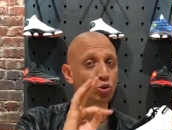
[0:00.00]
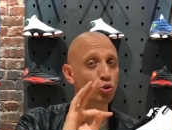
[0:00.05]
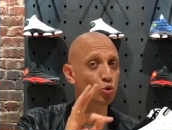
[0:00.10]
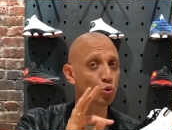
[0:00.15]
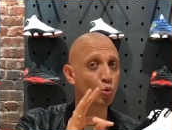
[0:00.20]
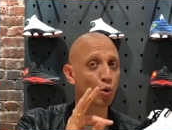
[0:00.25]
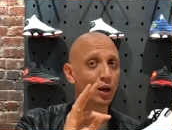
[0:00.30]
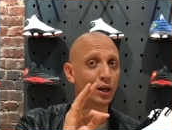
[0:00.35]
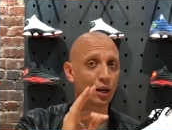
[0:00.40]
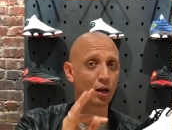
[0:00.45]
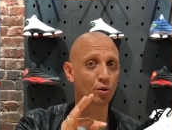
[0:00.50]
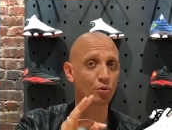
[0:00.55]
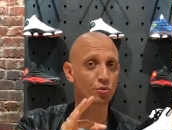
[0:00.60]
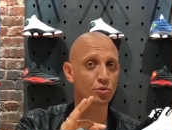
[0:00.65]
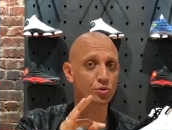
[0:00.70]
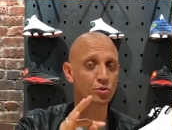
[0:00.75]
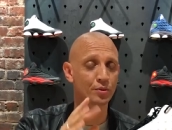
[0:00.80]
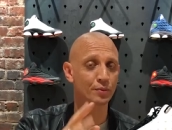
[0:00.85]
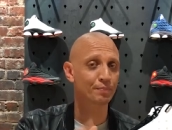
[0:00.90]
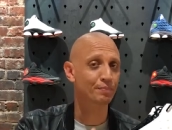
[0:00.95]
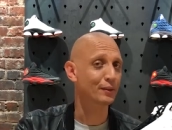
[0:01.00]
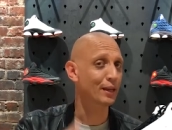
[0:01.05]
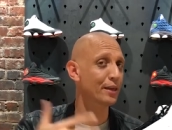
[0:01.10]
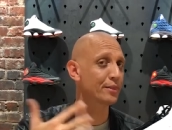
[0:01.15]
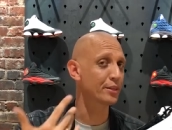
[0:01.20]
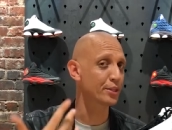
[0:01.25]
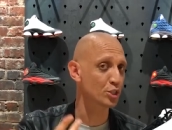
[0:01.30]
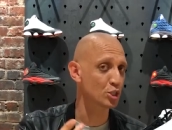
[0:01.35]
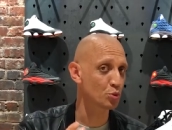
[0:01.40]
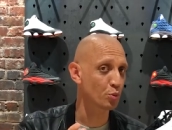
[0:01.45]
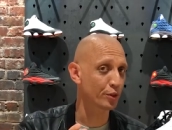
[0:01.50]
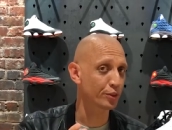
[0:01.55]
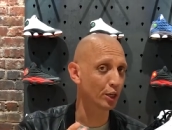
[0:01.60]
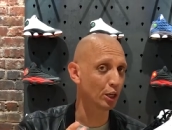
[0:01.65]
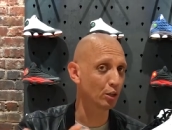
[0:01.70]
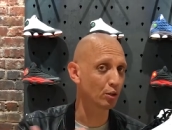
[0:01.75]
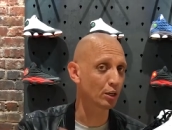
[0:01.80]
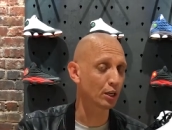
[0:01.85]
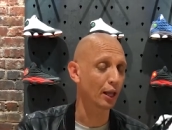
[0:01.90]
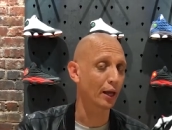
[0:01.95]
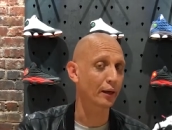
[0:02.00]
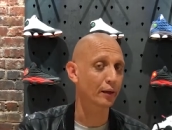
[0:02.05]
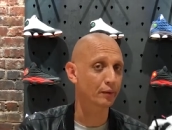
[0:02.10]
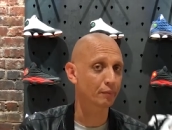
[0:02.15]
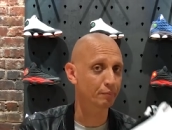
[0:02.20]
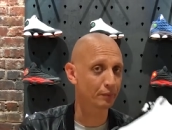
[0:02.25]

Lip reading: 2 are lows, and this is what they look like.